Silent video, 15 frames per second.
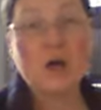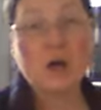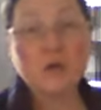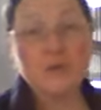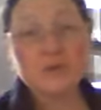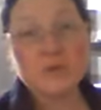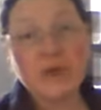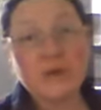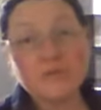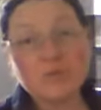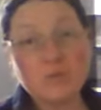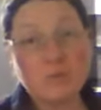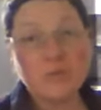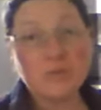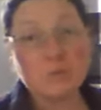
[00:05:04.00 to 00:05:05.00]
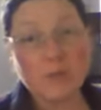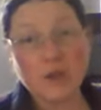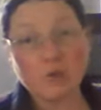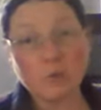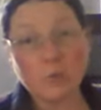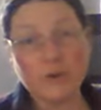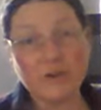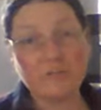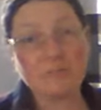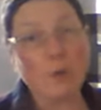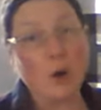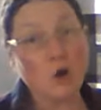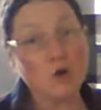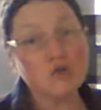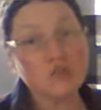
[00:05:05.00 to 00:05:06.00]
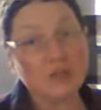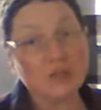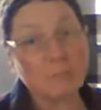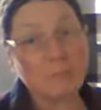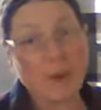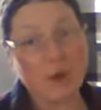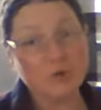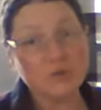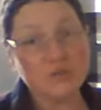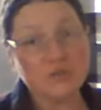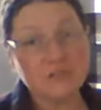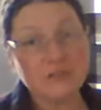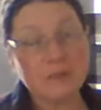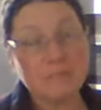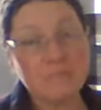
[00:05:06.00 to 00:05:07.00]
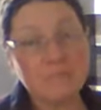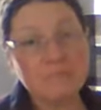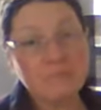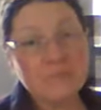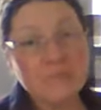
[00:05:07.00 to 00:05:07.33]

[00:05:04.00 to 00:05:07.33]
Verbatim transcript: Also having them in the microwave partially poaches them